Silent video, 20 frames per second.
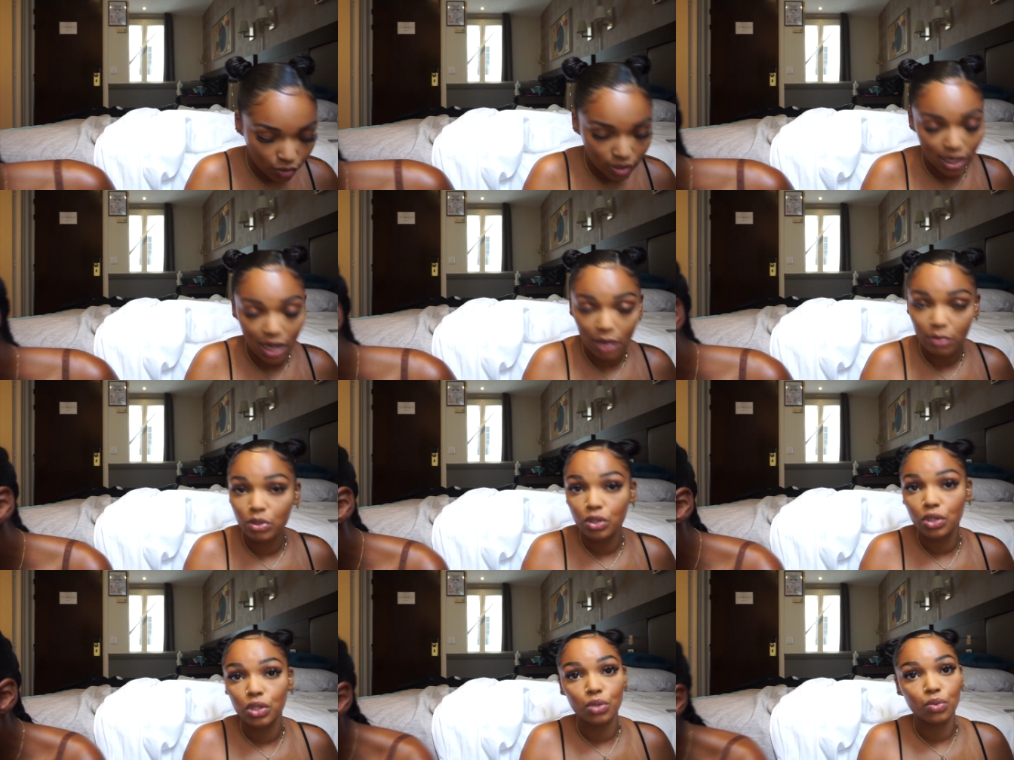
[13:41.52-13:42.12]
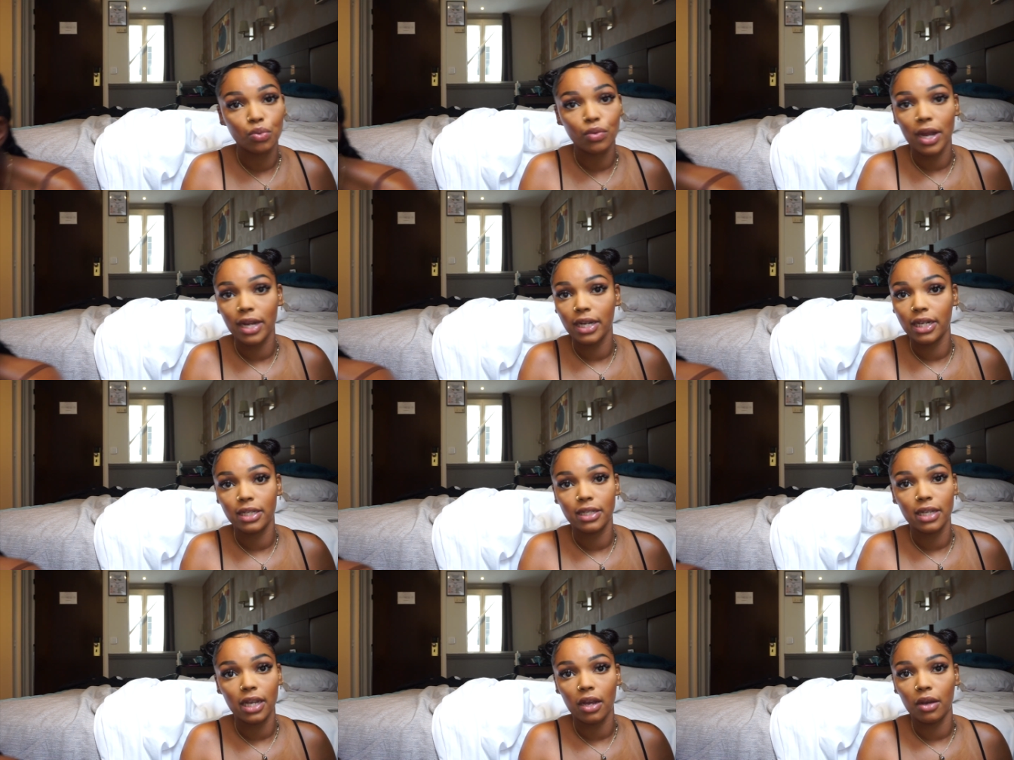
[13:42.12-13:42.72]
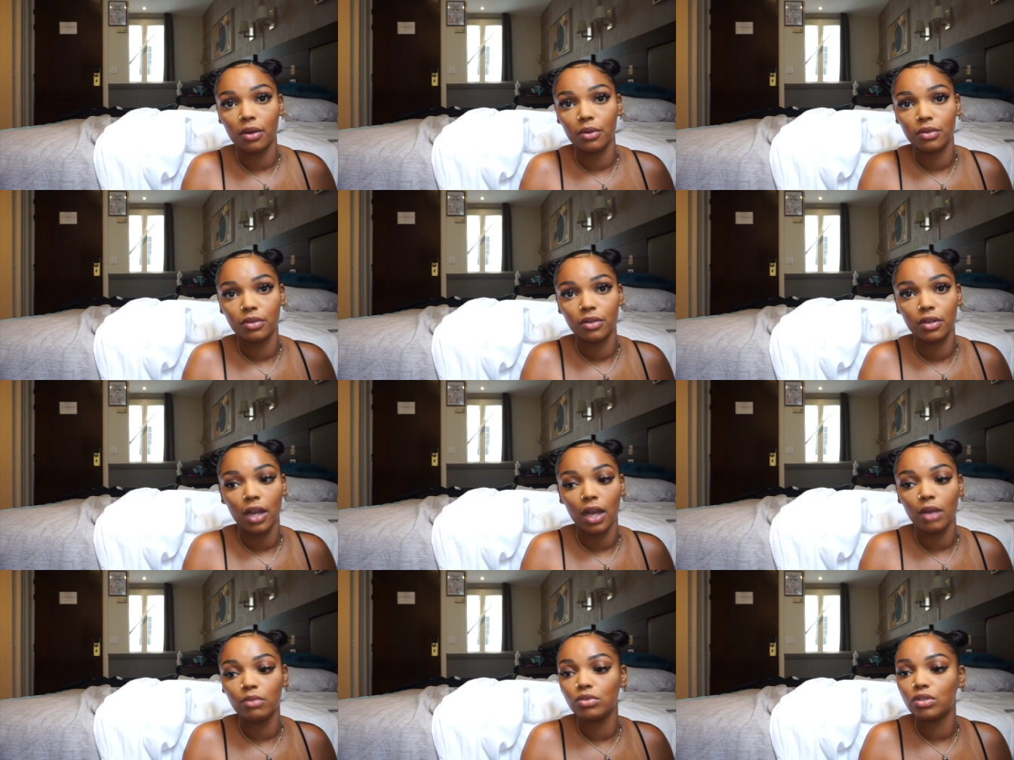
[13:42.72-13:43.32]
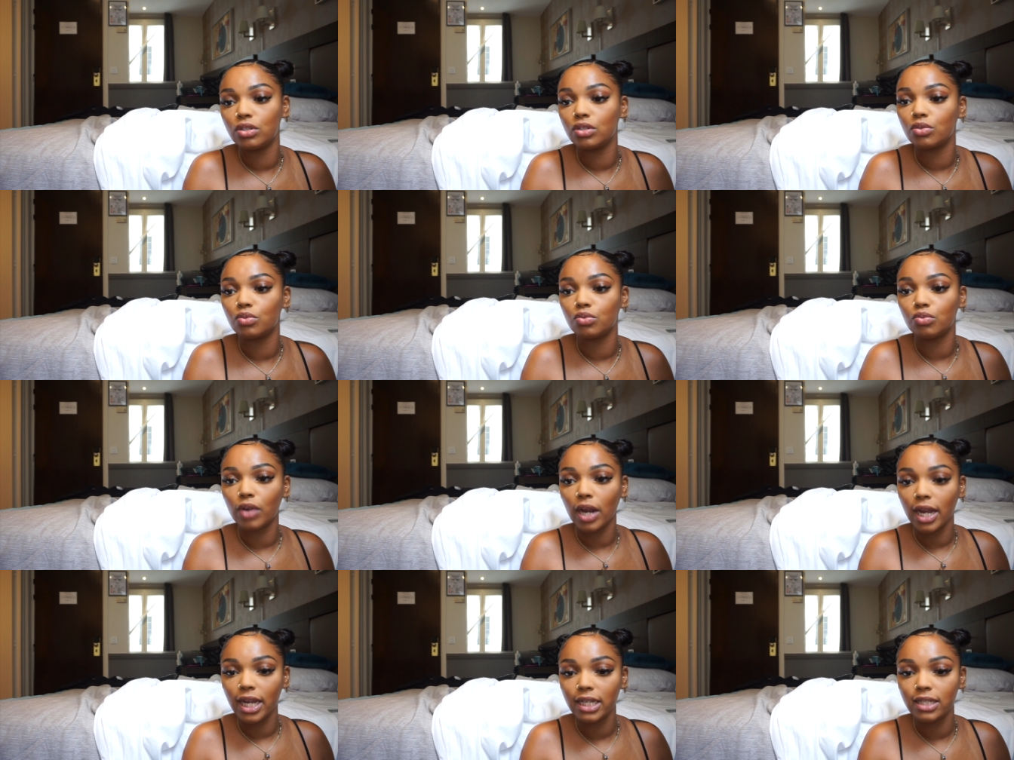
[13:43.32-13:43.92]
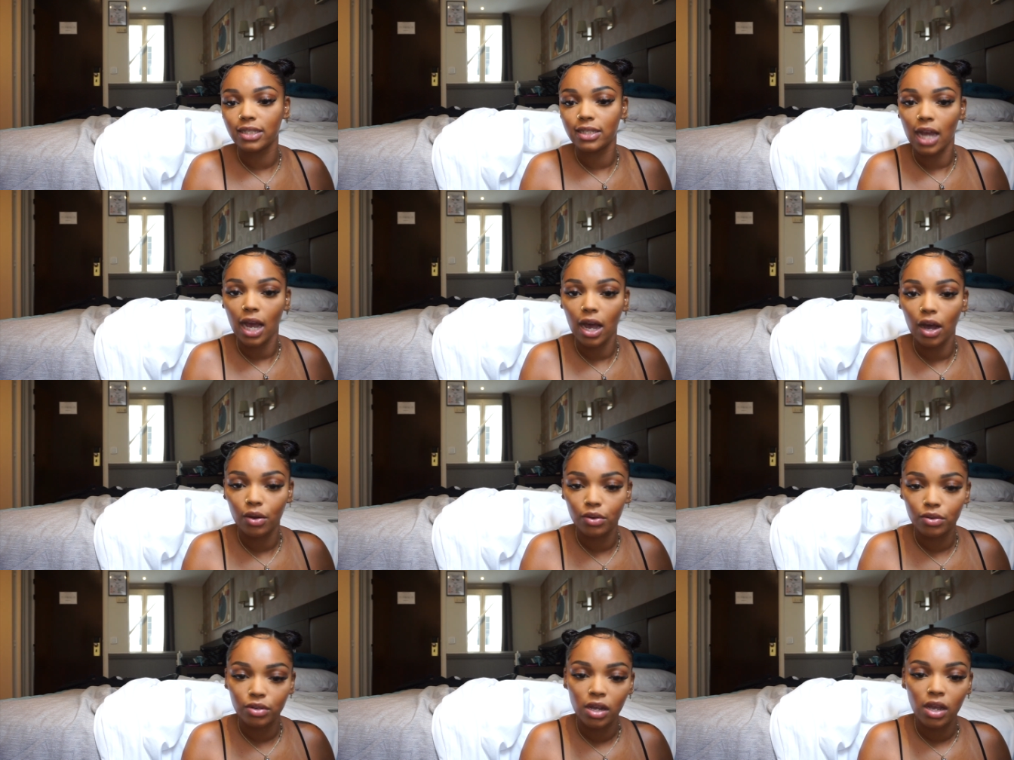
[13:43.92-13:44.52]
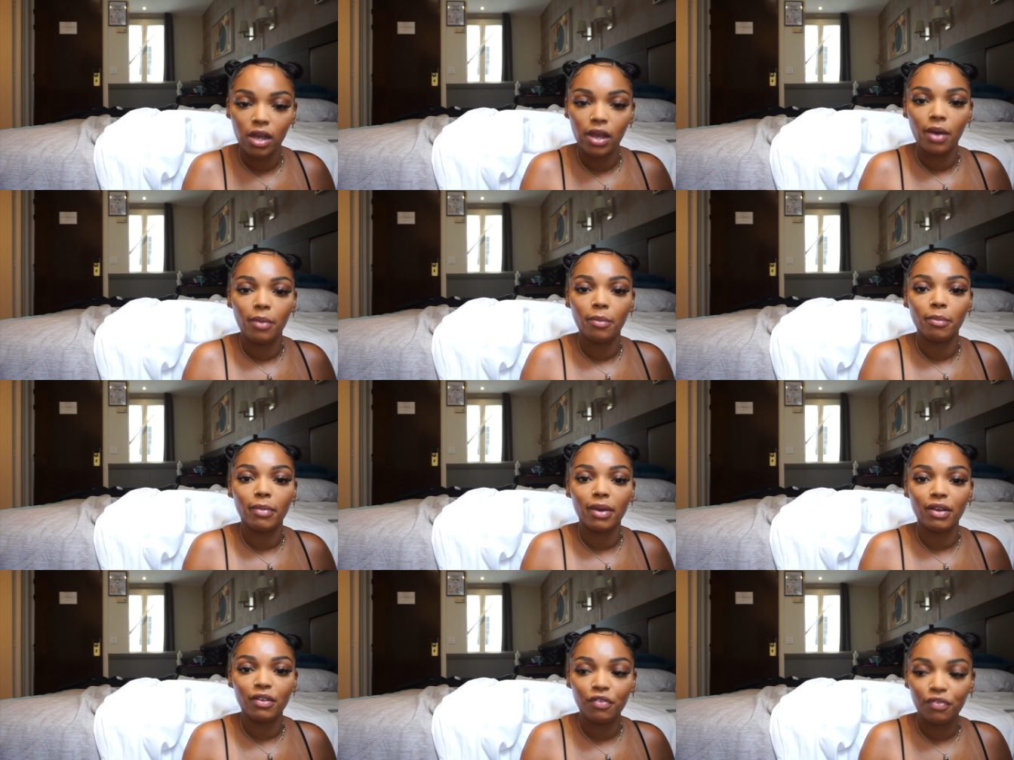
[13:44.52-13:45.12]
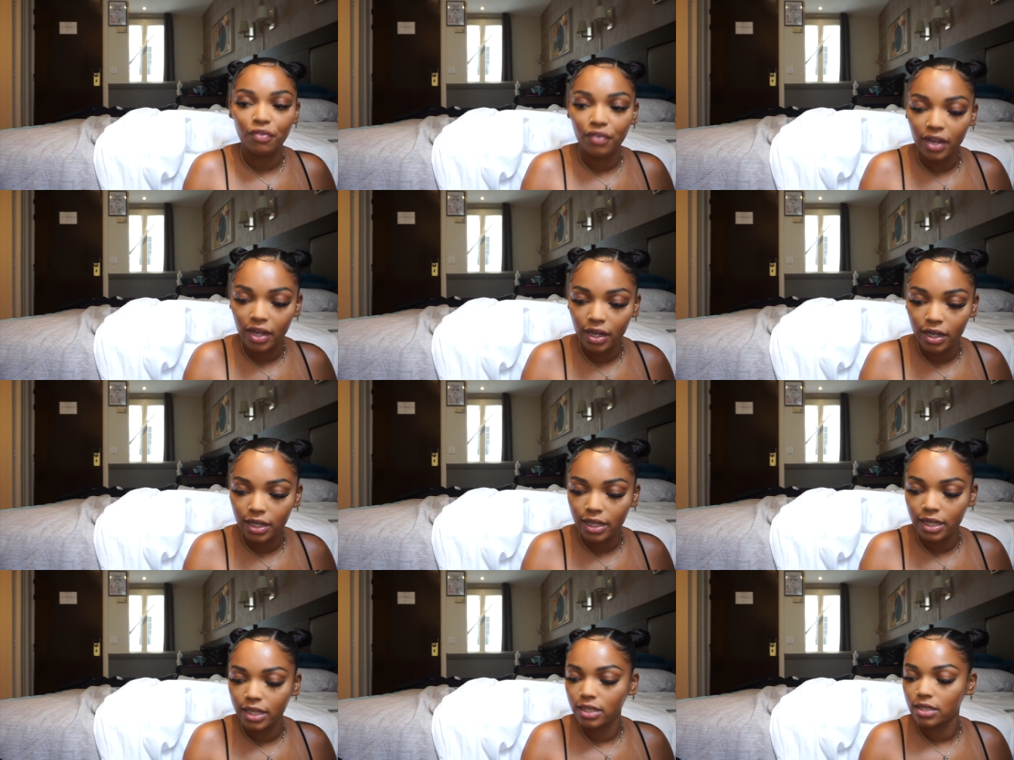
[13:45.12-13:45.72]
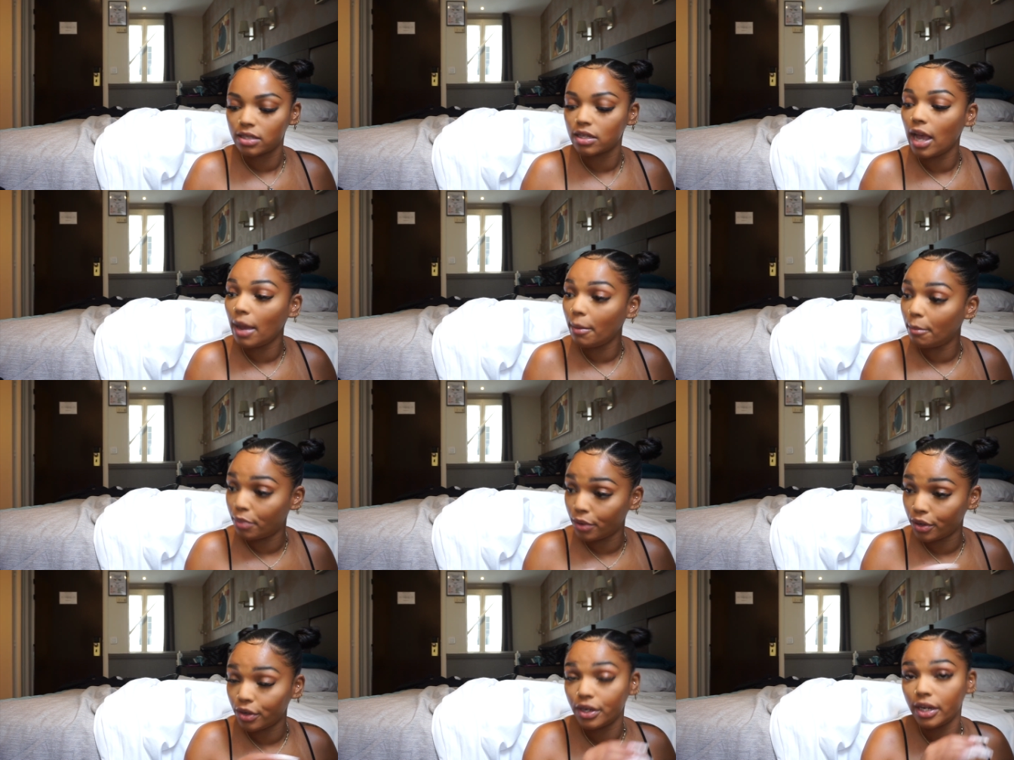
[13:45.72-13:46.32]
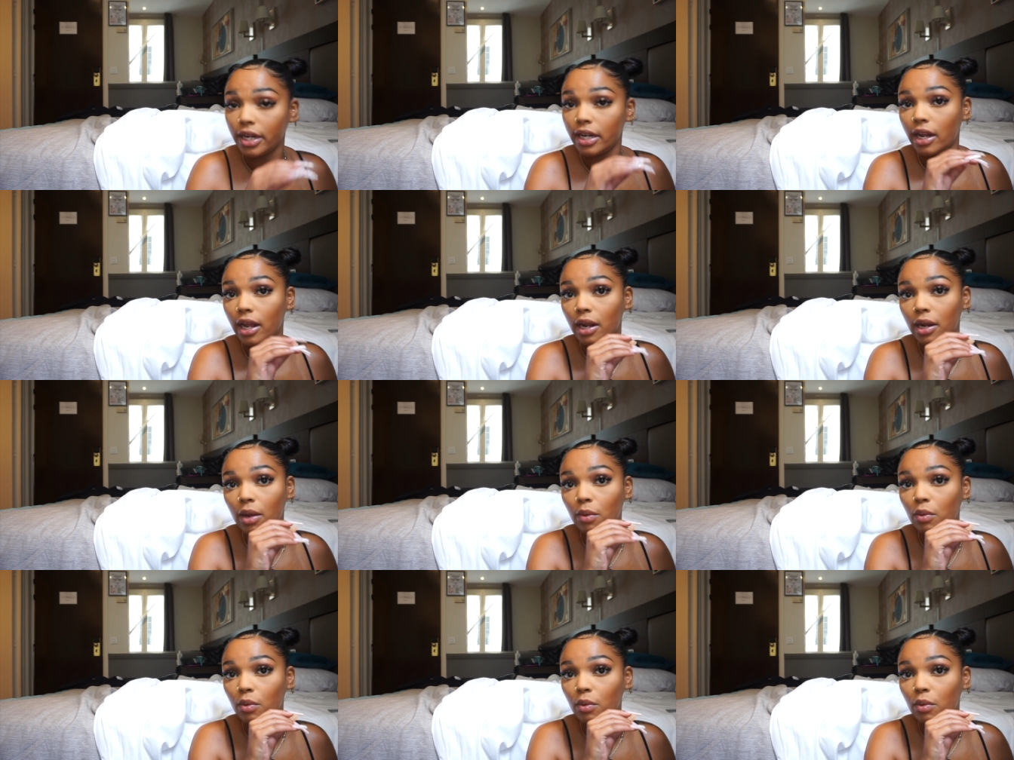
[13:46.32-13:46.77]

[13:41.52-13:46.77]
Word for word: is i would just write it down i would just write down my feelings and burn it and yeah.